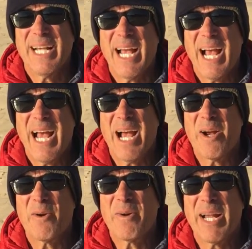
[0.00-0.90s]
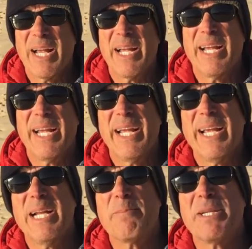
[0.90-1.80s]
are
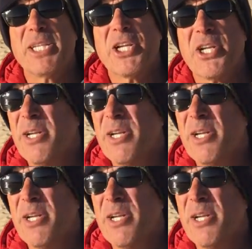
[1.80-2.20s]
in a position